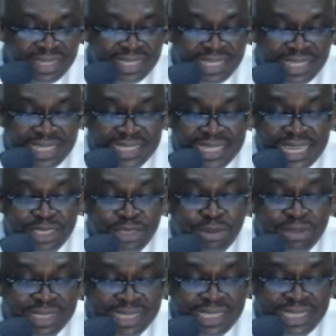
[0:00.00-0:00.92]
designs
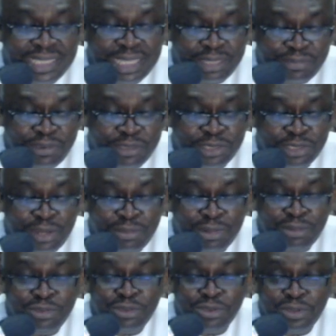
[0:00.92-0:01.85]
on t-shirt for some
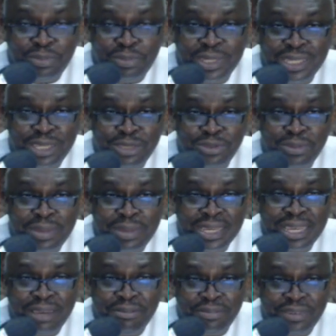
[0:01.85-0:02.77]
of you to begin to
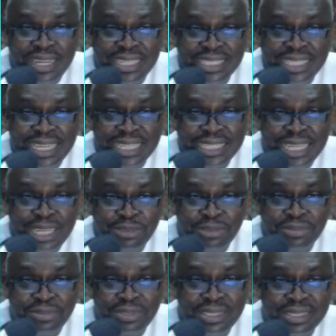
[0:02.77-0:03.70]
make a franchise out
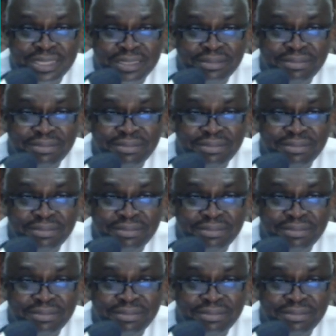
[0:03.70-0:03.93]
of it.